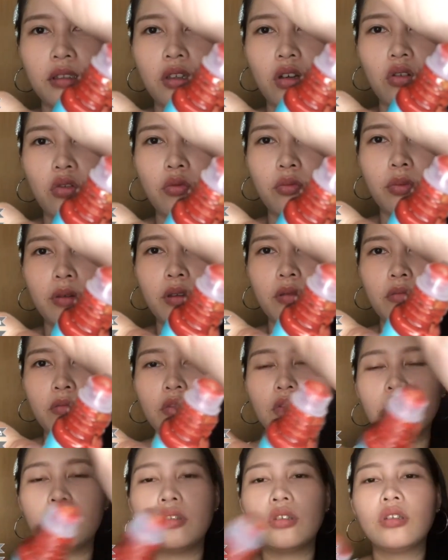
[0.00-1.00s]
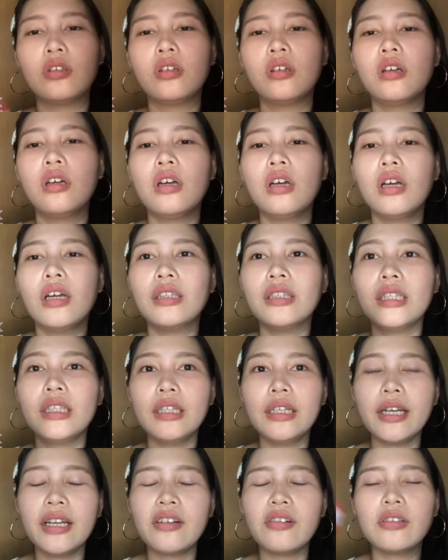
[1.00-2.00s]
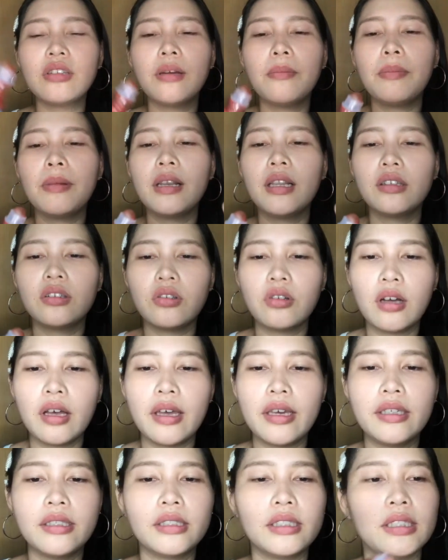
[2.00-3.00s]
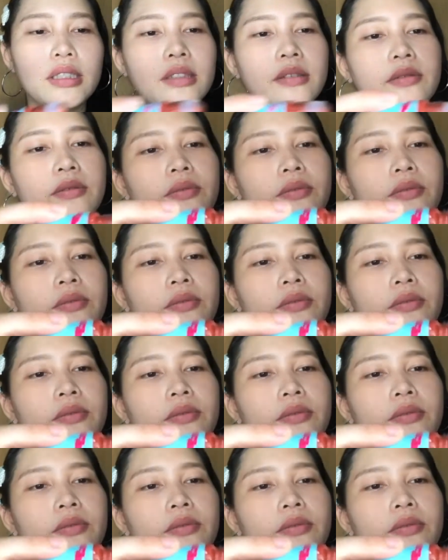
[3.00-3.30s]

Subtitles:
na-open mo. Tinry ko na pala to, guys.